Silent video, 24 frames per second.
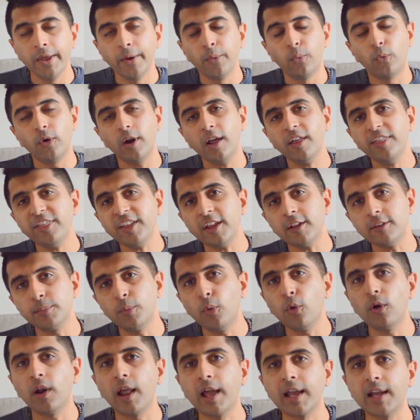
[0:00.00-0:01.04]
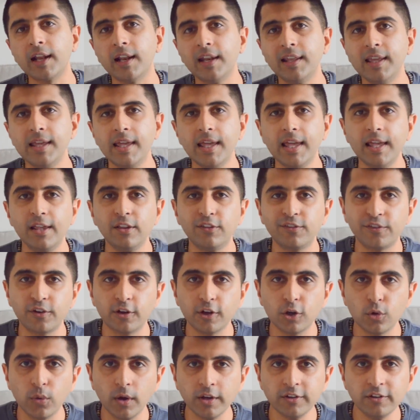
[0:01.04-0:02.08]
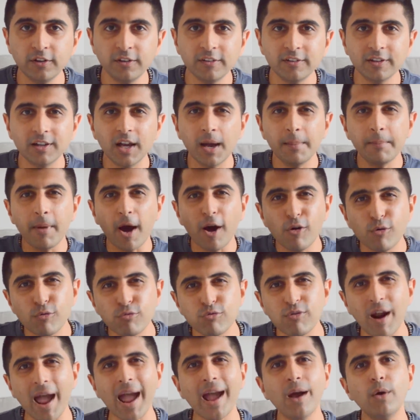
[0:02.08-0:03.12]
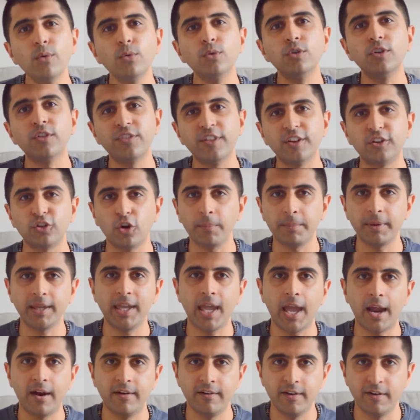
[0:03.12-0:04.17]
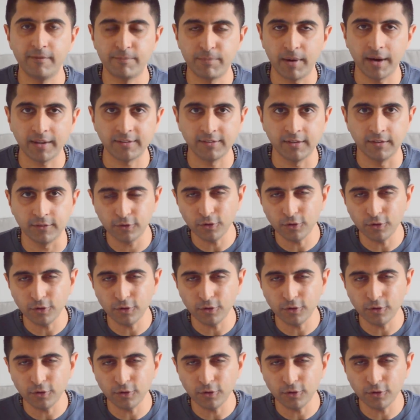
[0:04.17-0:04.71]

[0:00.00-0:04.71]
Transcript: What I think is more likely is for a question to come around the topic area of Brexit.